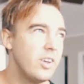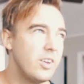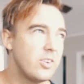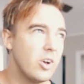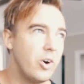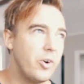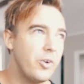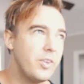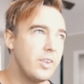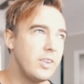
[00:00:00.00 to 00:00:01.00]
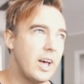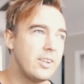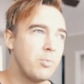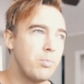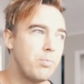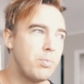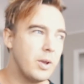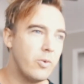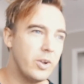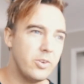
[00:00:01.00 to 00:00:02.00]
So that's a
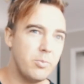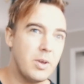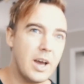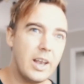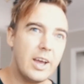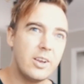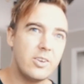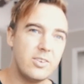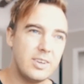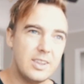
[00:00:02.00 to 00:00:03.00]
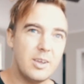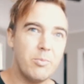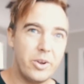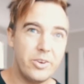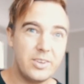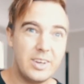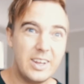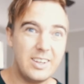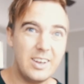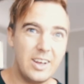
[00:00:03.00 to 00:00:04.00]
big one to me. I like to see them, honestly.
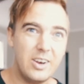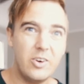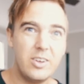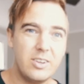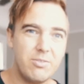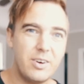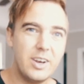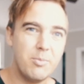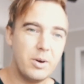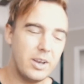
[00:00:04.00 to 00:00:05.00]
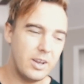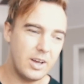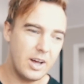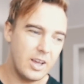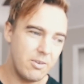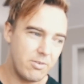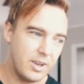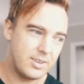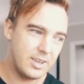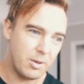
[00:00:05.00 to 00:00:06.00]
That I know it's funny, but if I
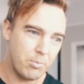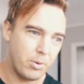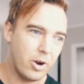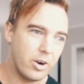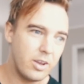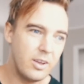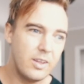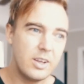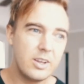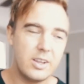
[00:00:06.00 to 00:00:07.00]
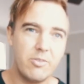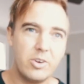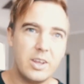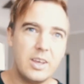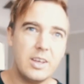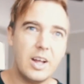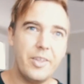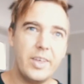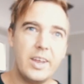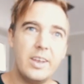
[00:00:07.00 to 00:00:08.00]
see them park cleverly
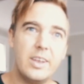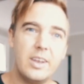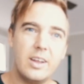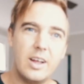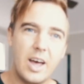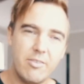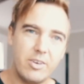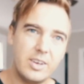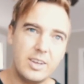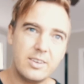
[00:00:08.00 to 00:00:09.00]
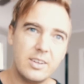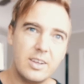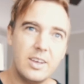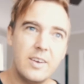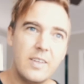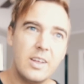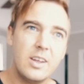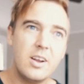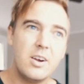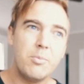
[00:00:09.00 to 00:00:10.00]
and then have a decently
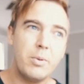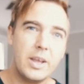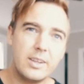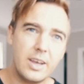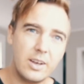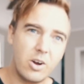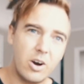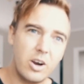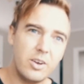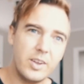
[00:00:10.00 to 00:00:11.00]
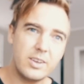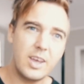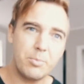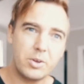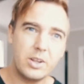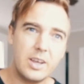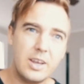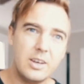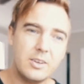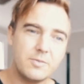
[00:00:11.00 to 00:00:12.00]
maintained car that's kept
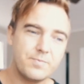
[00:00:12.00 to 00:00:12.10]
clean,